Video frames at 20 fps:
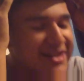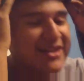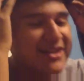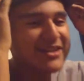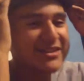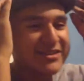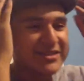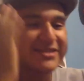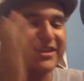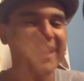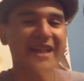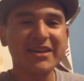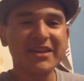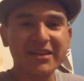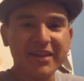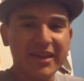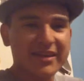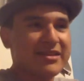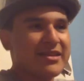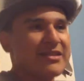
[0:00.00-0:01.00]

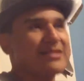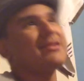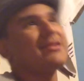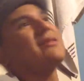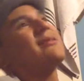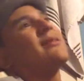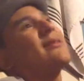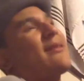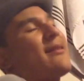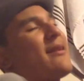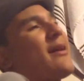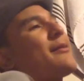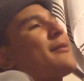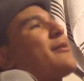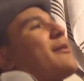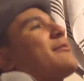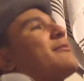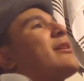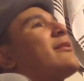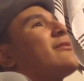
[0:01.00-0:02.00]
standing like this,
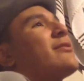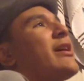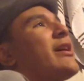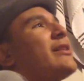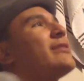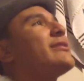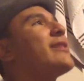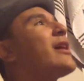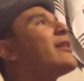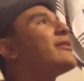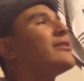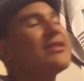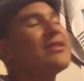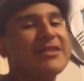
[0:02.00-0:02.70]
I'm not laying down.